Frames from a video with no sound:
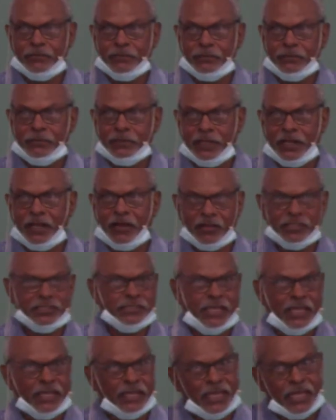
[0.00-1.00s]
You know, I
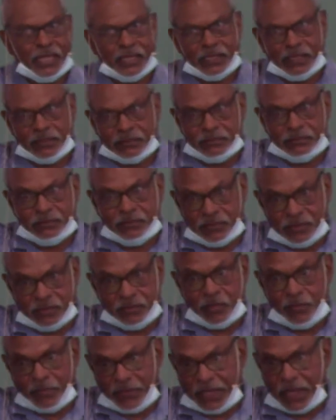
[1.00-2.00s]
stand out. And because there's not
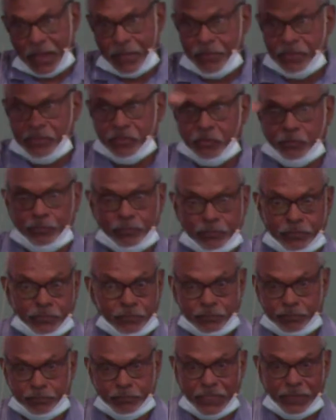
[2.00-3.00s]
many Aboriginal
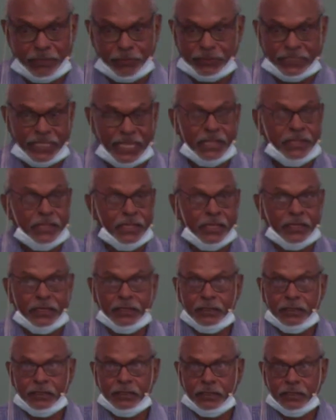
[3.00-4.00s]
people down there.
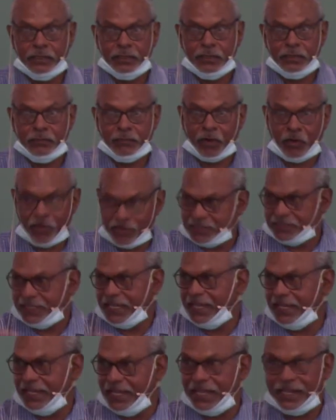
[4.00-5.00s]
But I
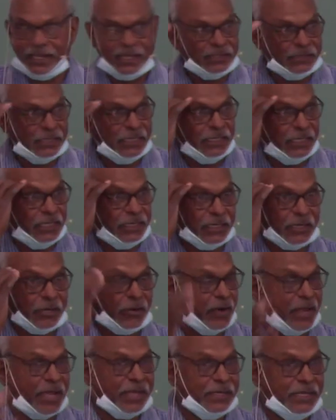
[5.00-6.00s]
stand out in the
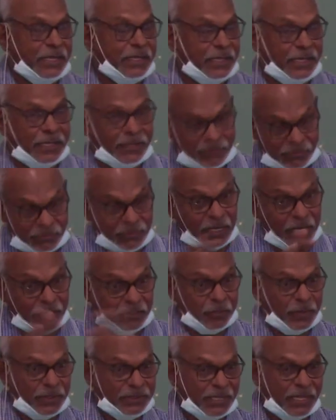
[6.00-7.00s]
crowd down there, you know,
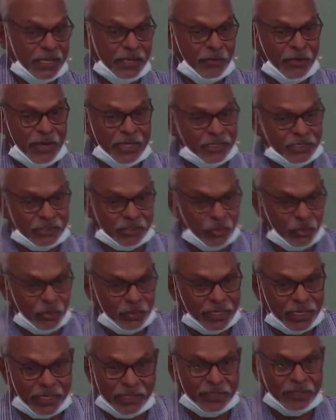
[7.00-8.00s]
especially and around the school
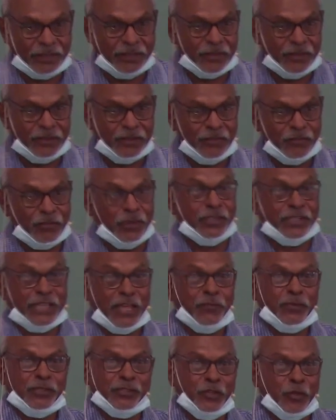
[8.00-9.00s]
there. And it
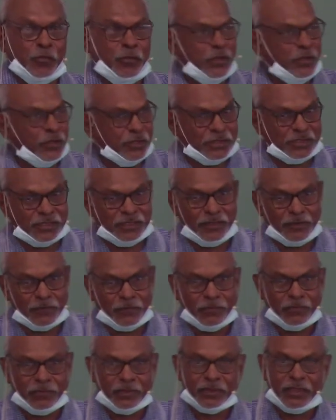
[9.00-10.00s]
was good because
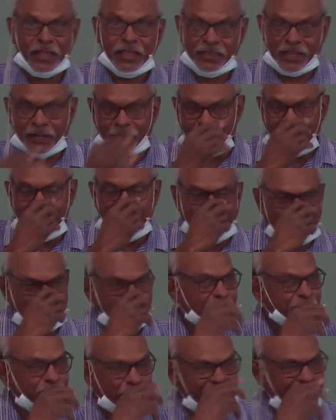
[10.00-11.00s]
the
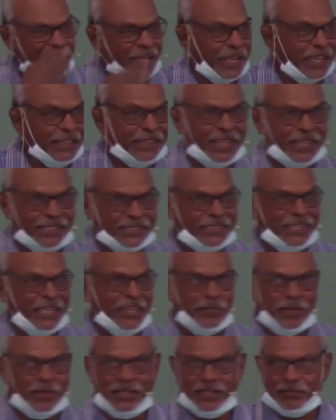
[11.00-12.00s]
grandkids were there and they'd see
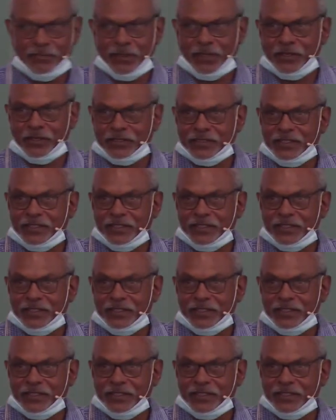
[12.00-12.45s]
me because